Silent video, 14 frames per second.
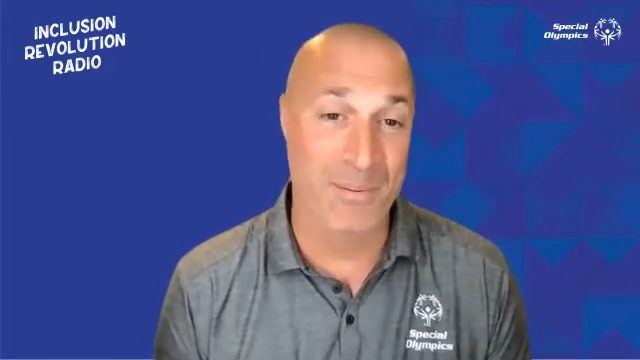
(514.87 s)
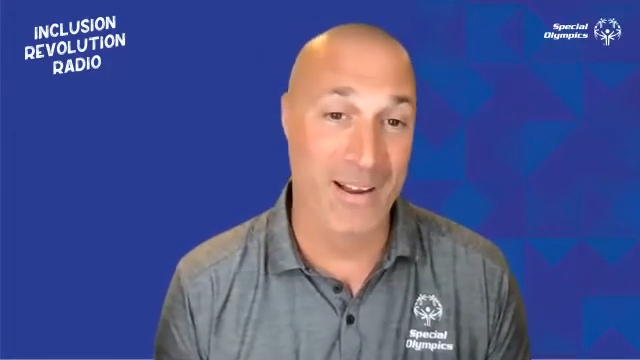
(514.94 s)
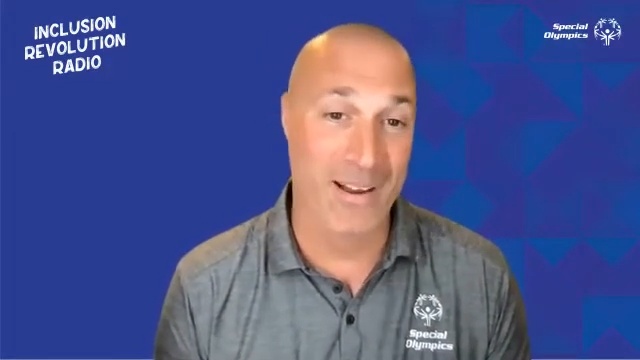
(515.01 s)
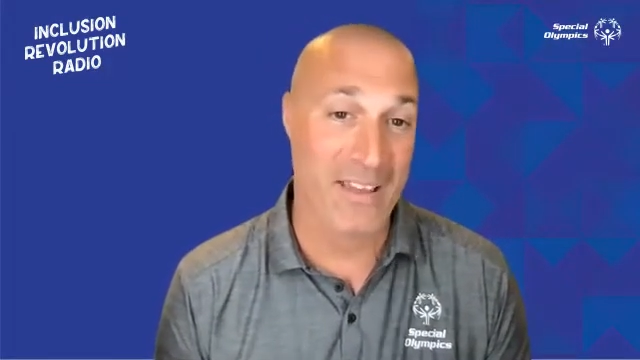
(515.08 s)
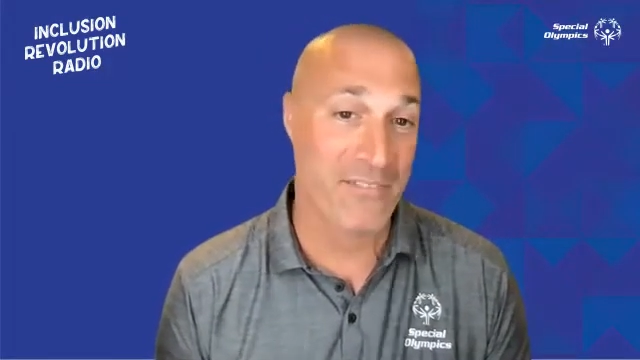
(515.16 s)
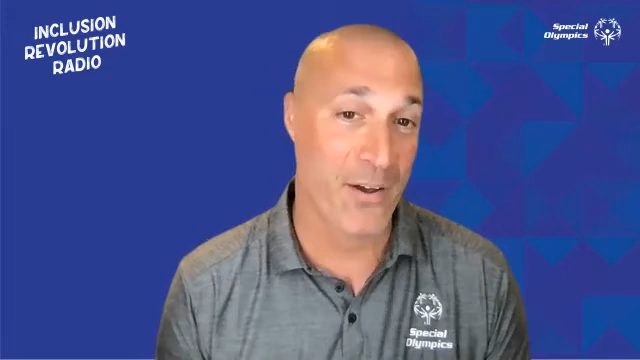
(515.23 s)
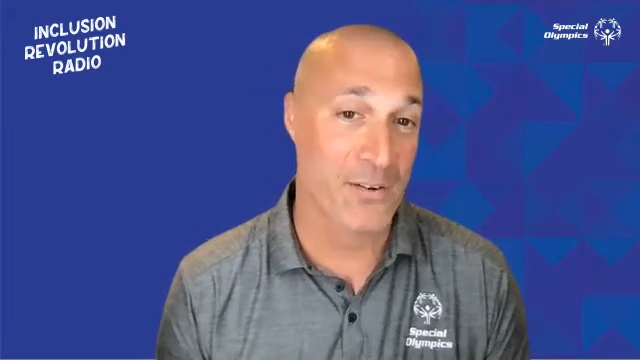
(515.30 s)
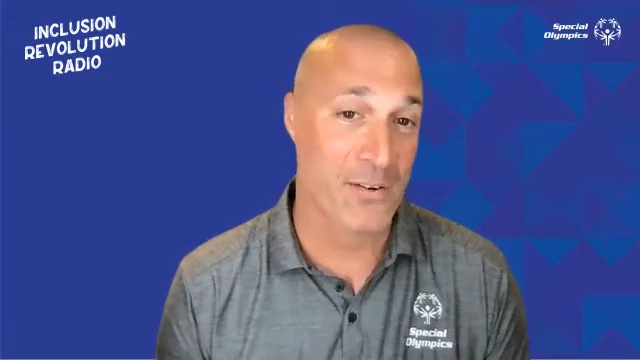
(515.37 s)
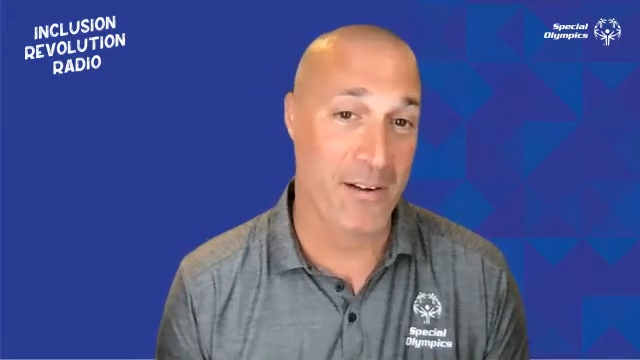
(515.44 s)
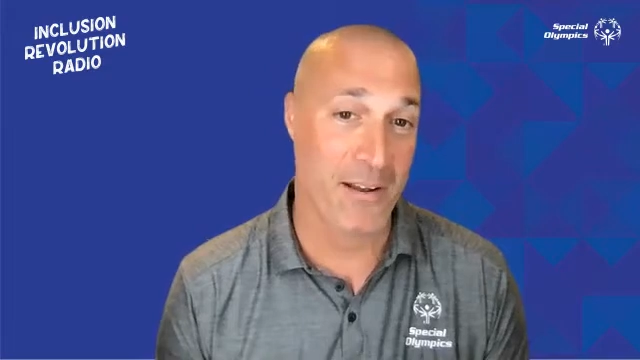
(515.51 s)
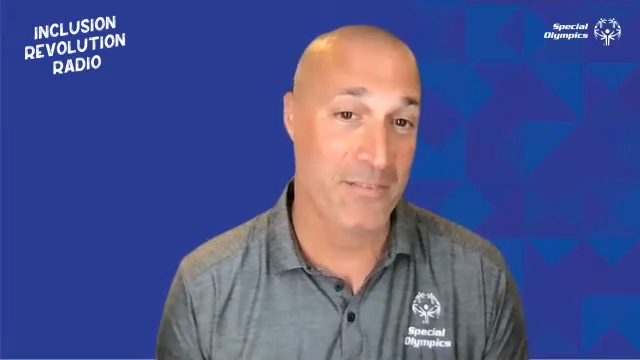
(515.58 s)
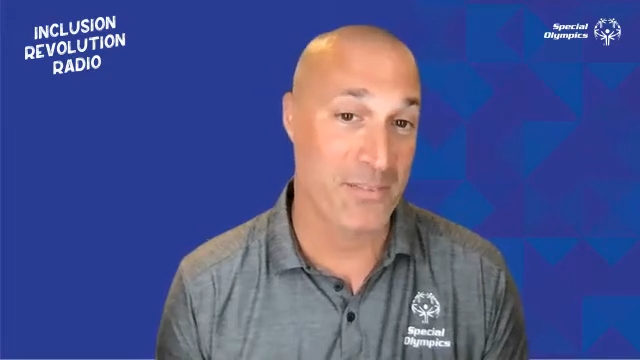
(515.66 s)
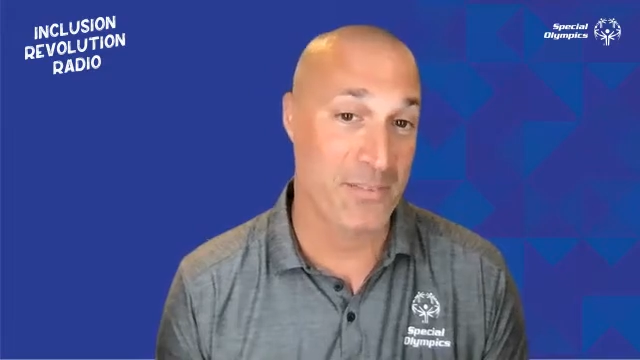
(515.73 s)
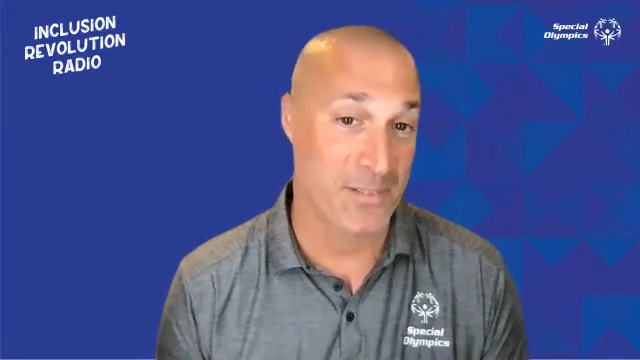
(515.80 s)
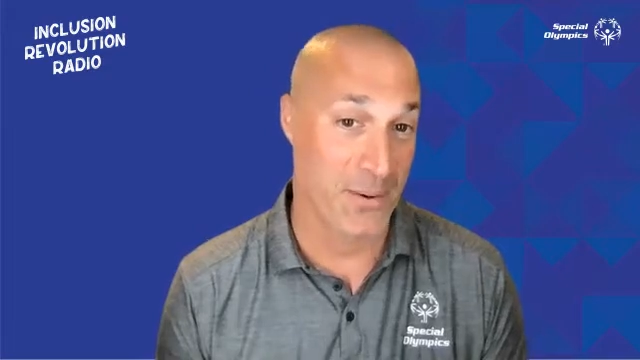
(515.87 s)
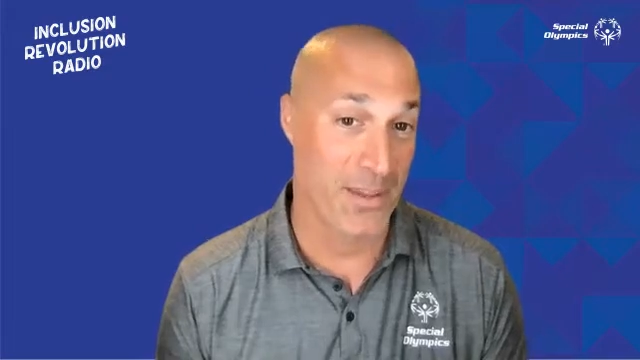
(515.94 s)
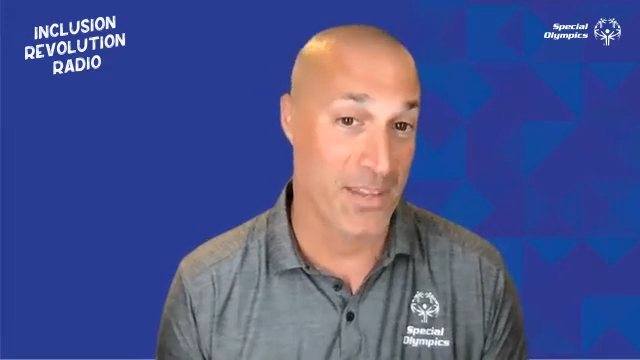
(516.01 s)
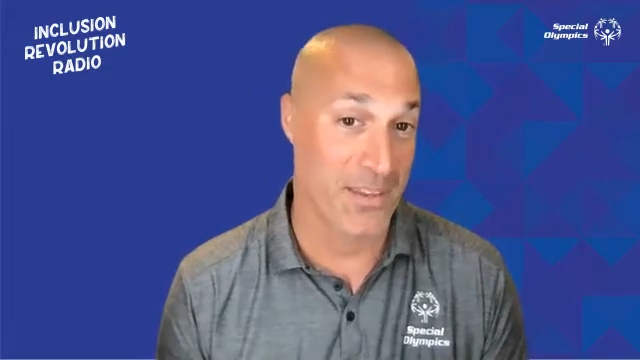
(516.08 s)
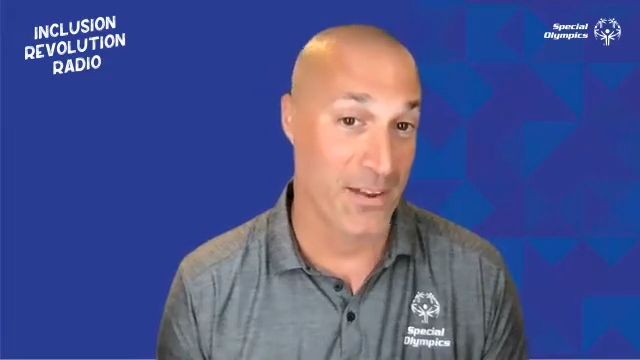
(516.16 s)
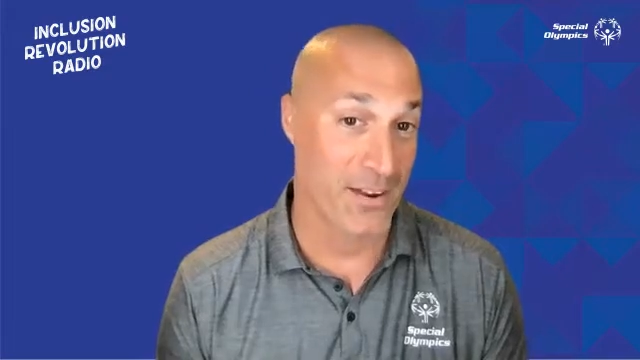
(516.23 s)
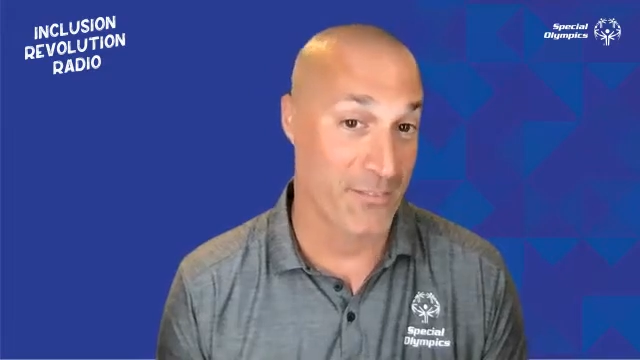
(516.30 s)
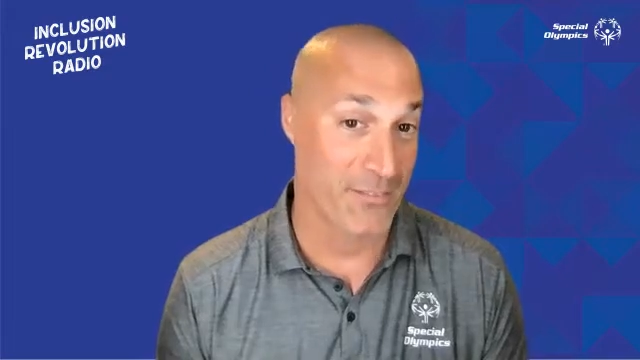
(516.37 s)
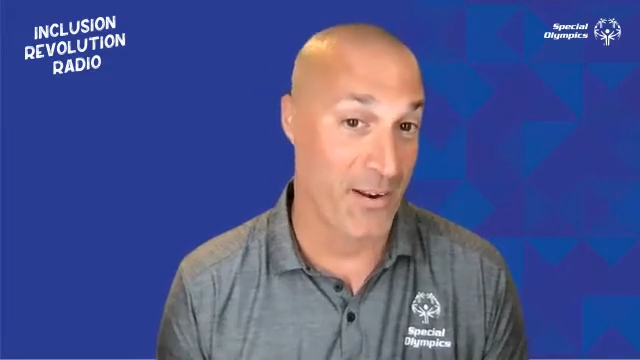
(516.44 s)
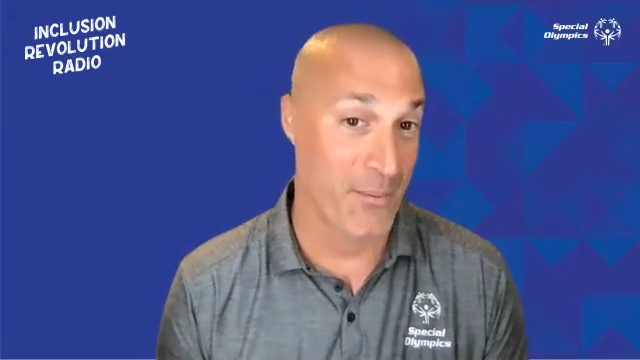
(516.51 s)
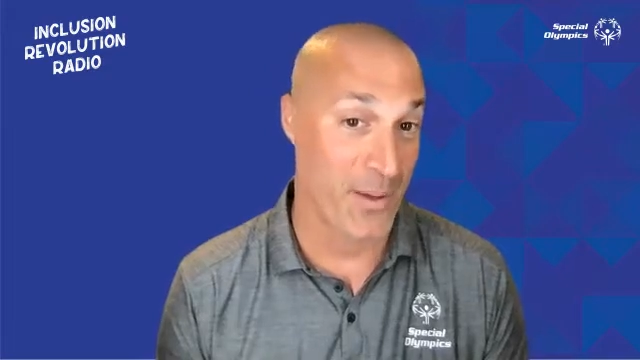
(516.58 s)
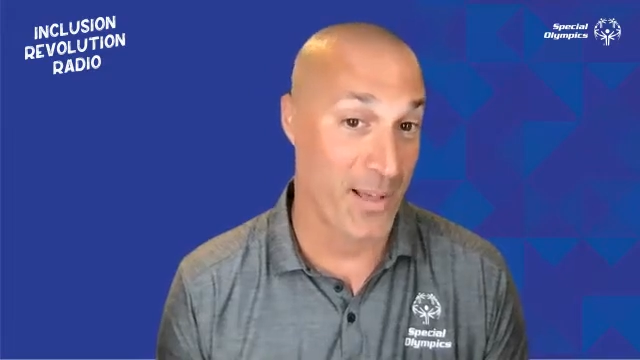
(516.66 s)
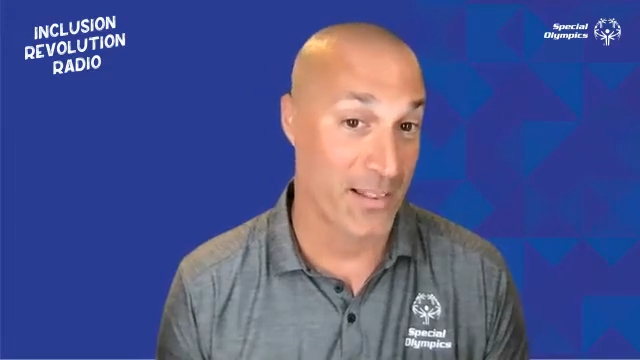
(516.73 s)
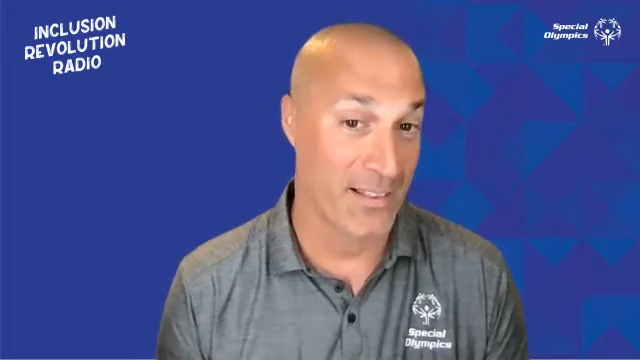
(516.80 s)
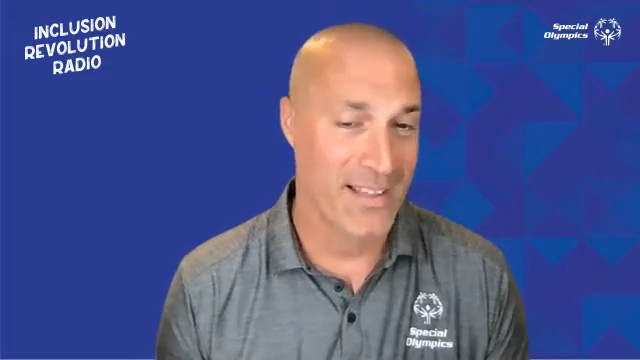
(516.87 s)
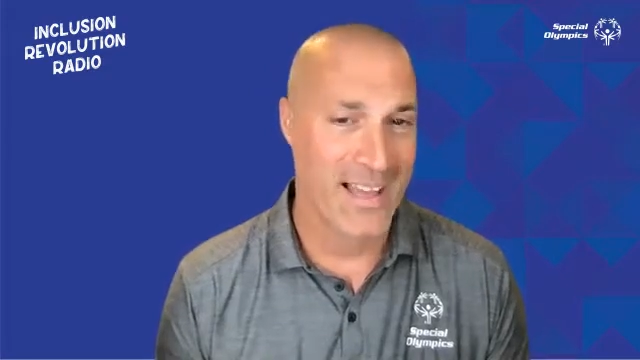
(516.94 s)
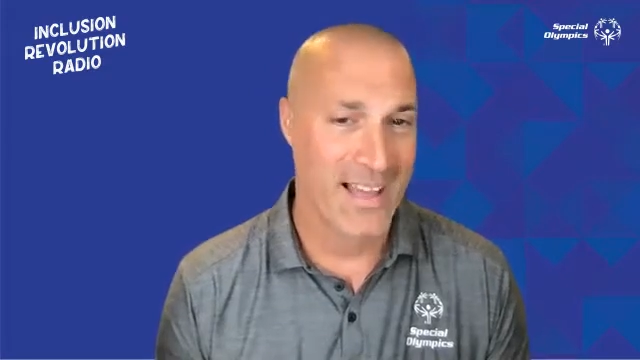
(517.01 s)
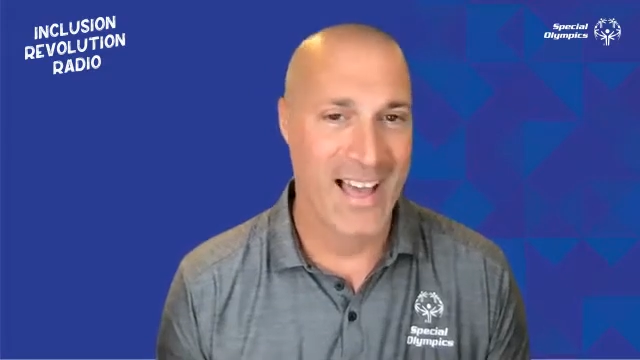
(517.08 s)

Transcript: but I photograph them doing yoga very well.